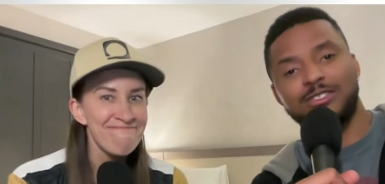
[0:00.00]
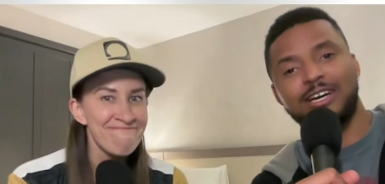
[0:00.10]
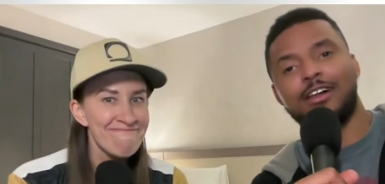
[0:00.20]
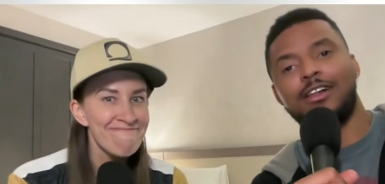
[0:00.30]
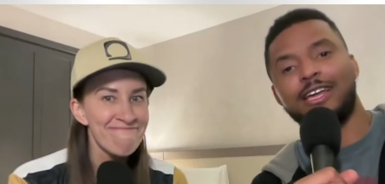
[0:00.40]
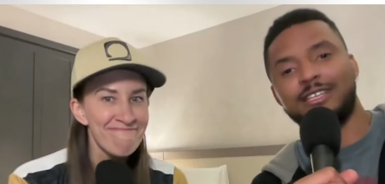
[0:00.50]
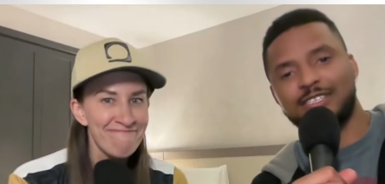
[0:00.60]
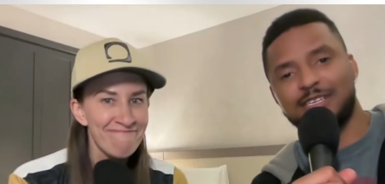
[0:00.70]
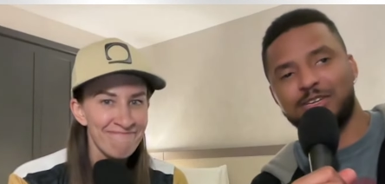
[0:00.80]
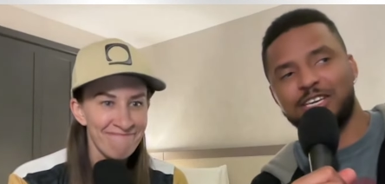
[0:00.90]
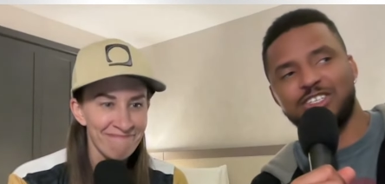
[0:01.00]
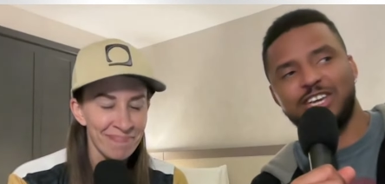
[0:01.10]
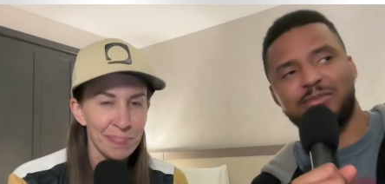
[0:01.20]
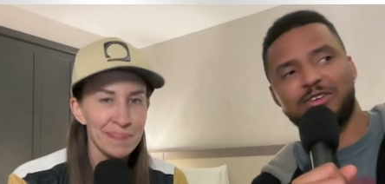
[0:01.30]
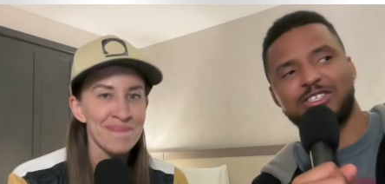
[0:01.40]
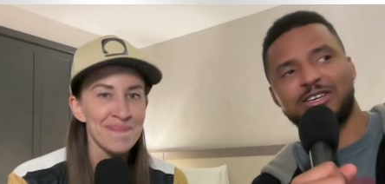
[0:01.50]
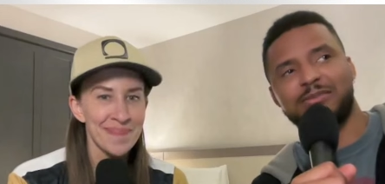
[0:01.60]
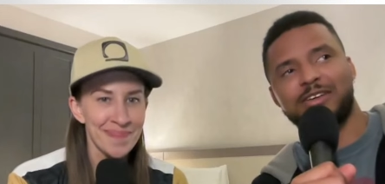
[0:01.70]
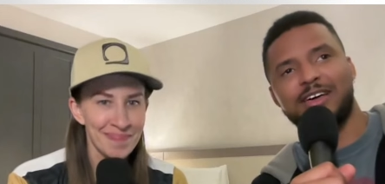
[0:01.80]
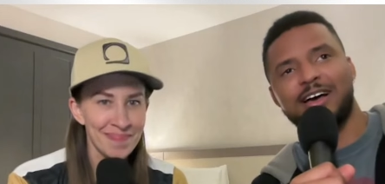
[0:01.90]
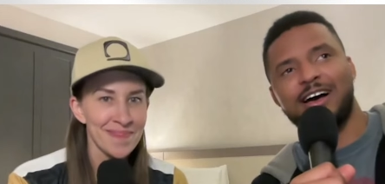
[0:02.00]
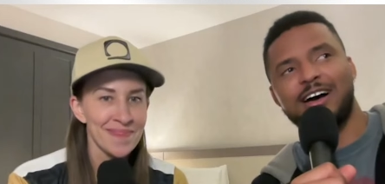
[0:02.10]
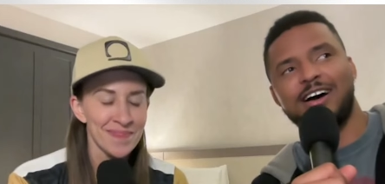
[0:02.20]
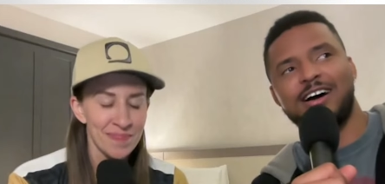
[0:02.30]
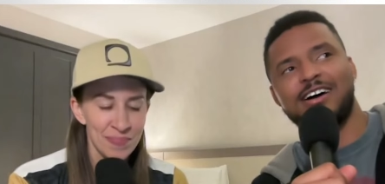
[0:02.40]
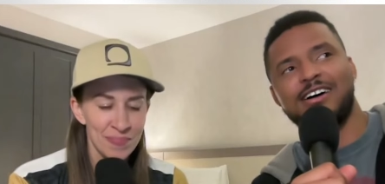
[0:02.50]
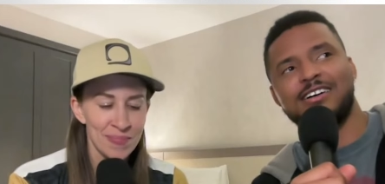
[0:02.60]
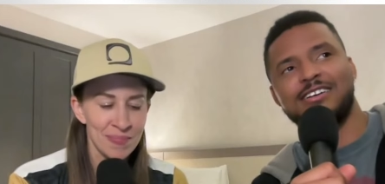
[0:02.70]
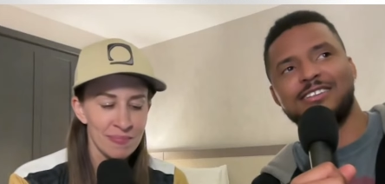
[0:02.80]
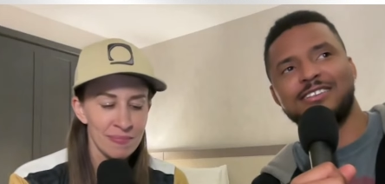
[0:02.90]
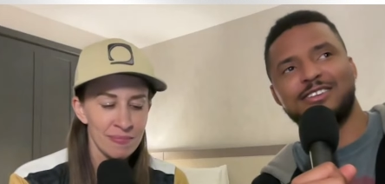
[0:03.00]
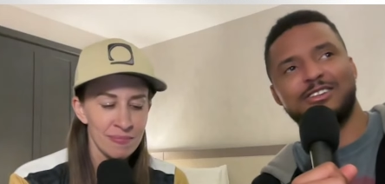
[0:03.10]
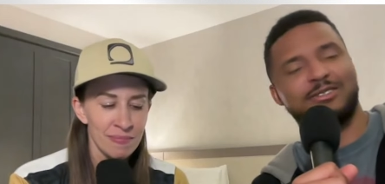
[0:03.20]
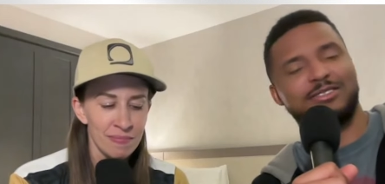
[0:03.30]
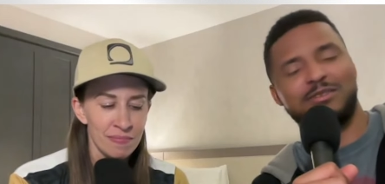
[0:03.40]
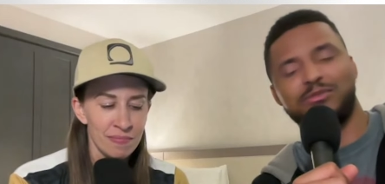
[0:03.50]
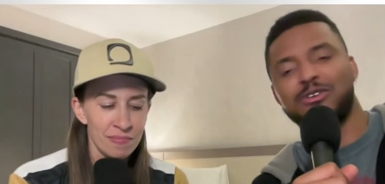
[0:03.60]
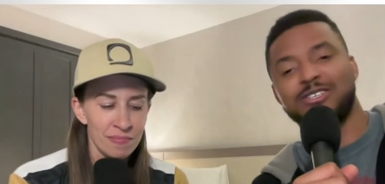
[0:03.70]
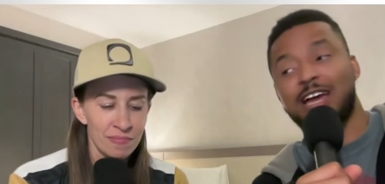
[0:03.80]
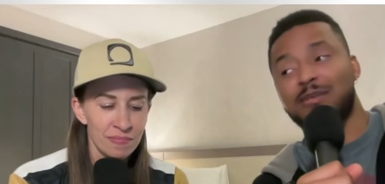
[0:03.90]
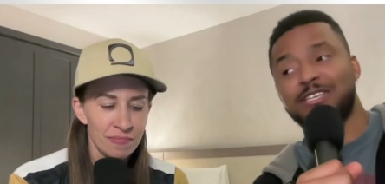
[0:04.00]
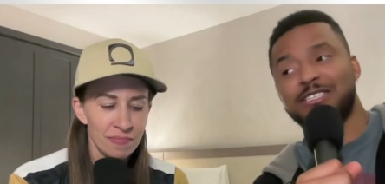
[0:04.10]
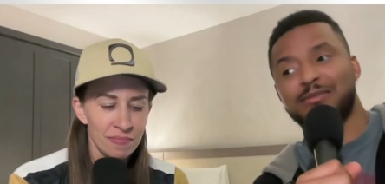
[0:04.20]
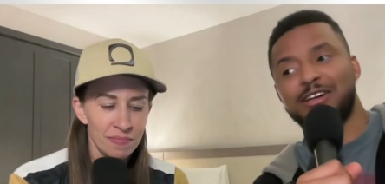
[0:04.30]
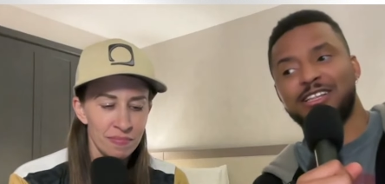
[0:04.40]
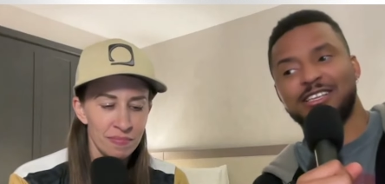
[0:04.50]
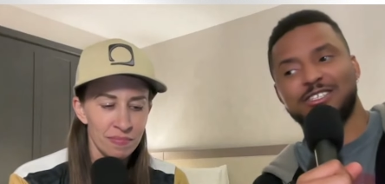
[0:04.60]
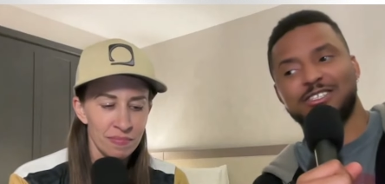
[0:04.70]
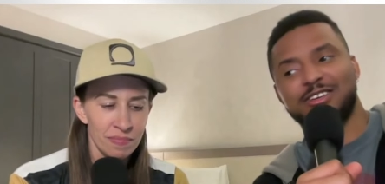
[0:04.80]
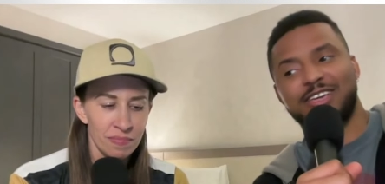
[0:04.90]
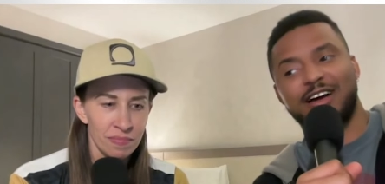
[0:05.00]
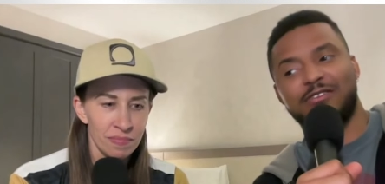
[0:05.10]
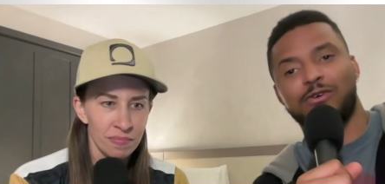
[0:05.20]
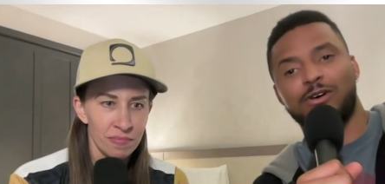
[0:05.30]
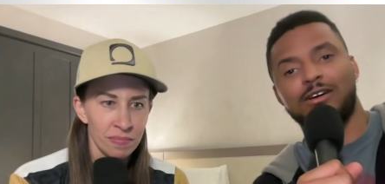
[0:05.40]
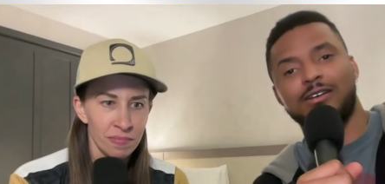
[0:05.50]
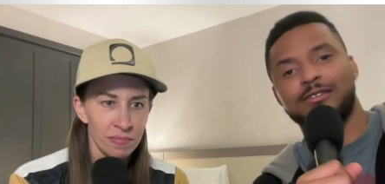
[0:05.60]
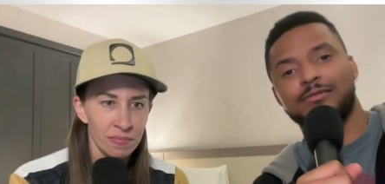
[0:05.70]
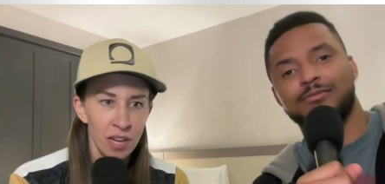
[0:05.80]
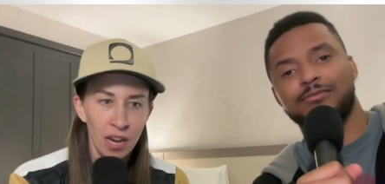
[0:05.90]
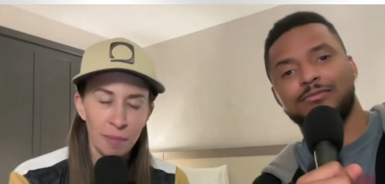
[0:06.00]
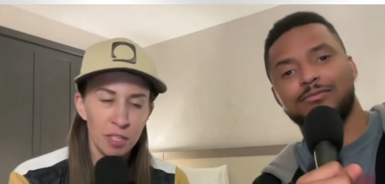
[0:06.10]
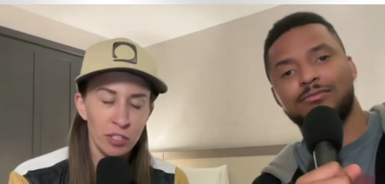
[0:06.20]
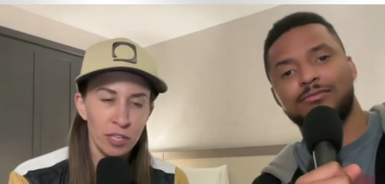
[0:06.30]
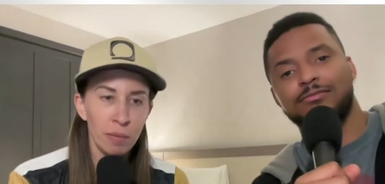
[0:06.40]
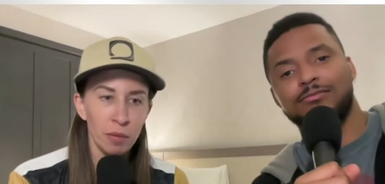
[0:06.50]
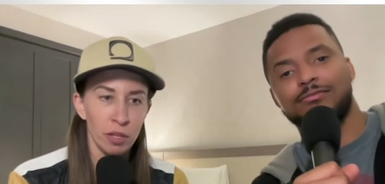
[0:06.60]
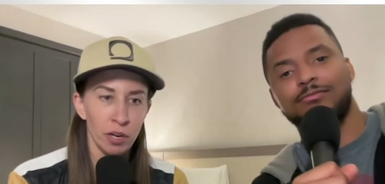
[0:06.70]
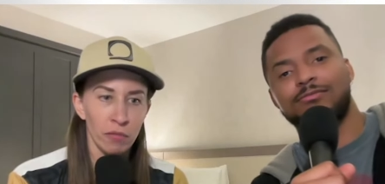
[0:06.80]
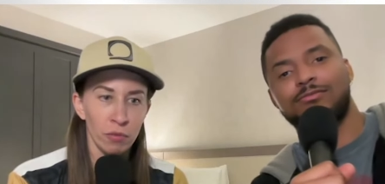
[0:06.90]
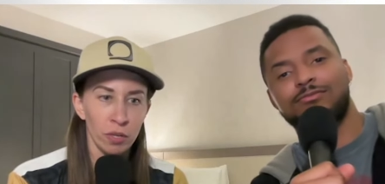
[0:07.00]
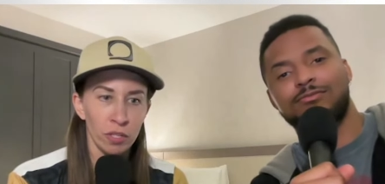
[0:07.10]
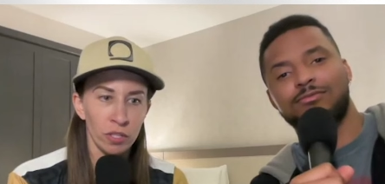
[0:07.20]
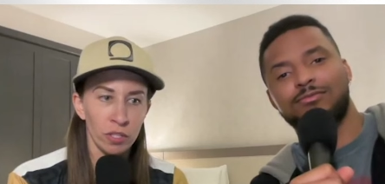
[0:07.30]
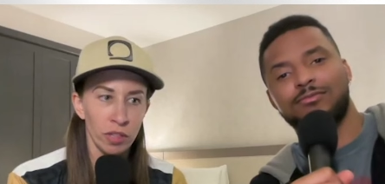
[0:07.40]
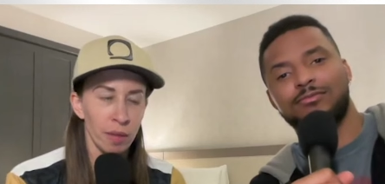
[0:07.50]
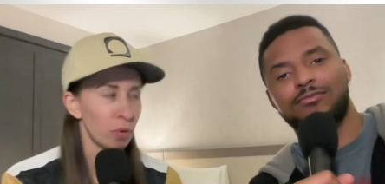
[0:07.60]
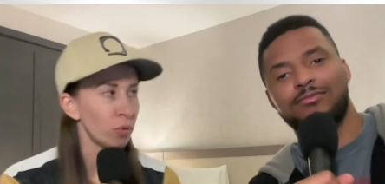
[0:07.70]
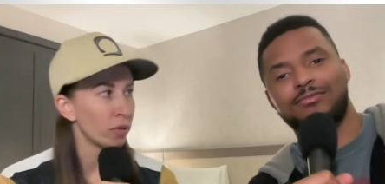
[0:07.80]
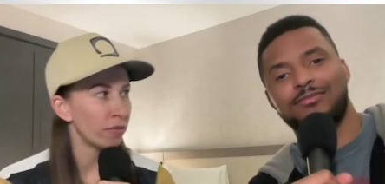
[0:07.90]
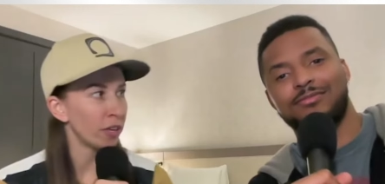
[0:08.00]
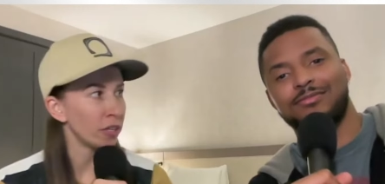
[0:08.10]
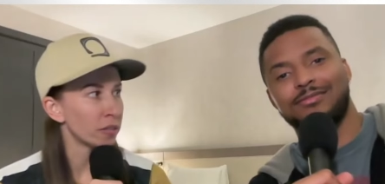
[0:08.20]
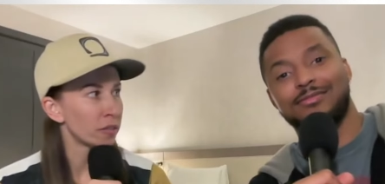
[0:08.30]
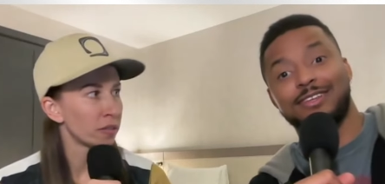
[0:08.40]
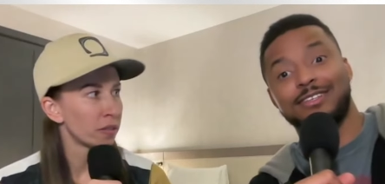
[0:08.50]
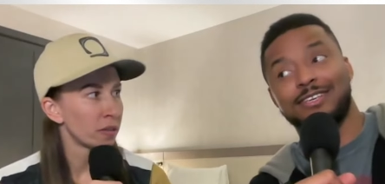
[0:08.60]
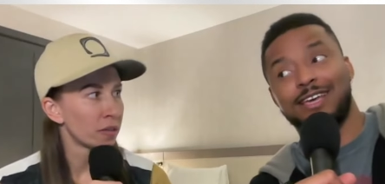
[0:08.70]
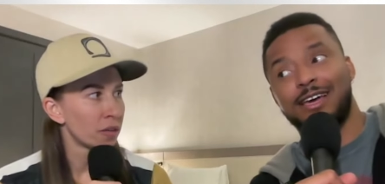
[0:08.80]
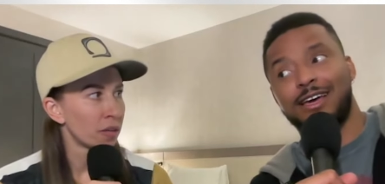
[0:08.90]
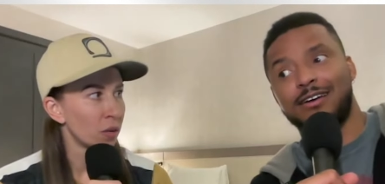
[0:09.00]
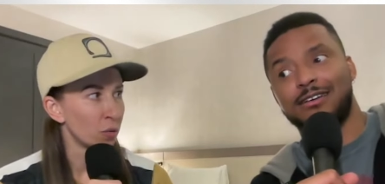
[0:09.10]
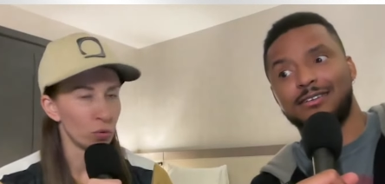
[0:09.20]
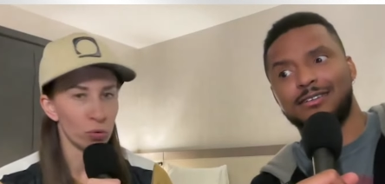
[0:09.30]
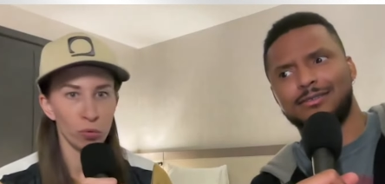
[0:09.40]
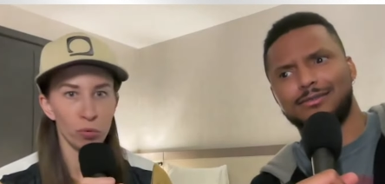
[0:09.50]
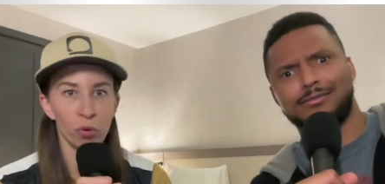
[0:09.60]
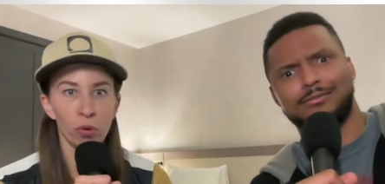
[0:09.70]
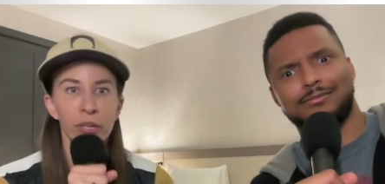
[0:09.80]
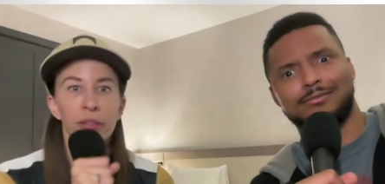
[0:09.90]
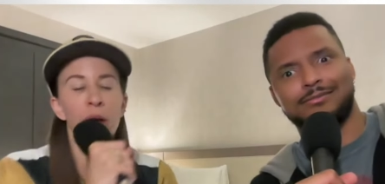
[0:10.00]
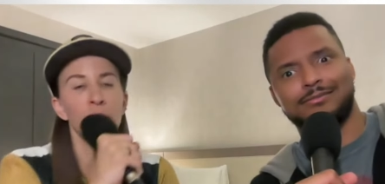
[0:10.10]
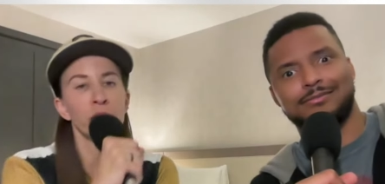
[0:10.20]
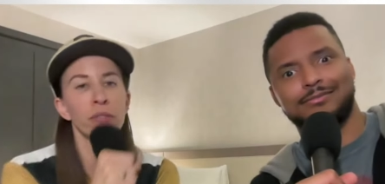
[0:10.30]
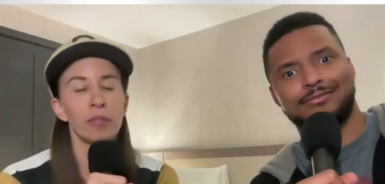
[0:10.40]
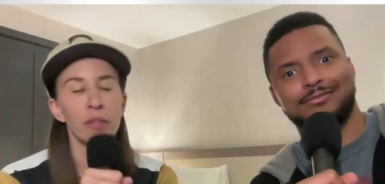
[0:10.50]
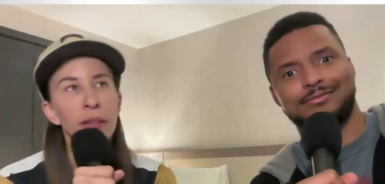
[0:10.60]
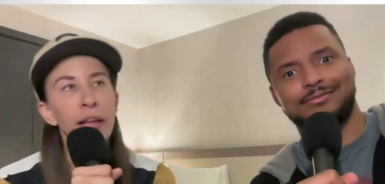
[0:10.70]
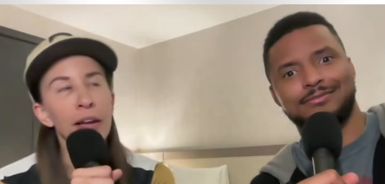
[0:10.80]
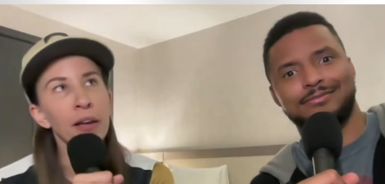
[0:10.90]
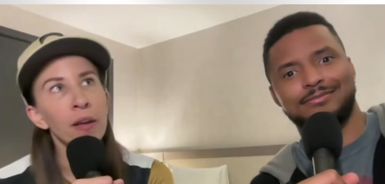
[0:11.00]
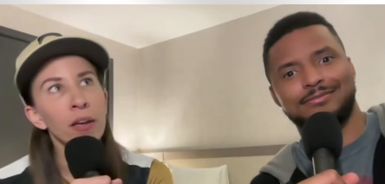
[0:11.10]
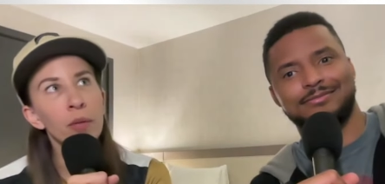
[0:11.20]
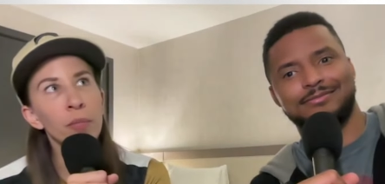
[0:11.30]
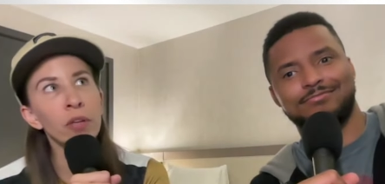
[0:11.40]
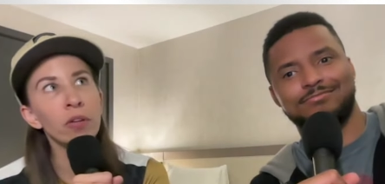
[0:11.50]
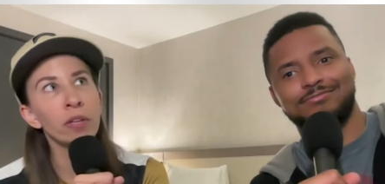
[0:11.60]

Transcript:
Speaker 1: title and the TBS Championship. Mm-hmm. Uh, you know, Kamille's got to be somebody that she's looking out for.
Speaker 2: I mean, she's got to be looking out for her because she took that boot to the face. Yeah. Oh, Lordy. That was like Kamille